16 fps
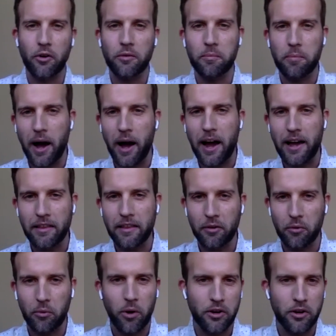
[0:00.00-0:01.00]
by the
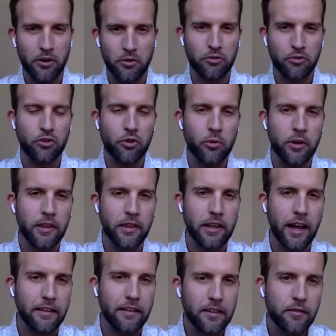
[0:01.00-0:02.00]
one who's doing the
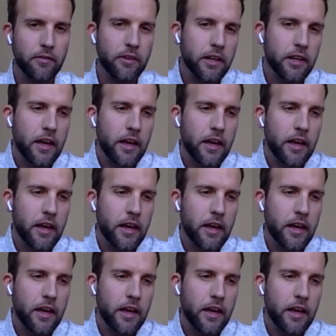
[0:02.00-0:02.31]
activity,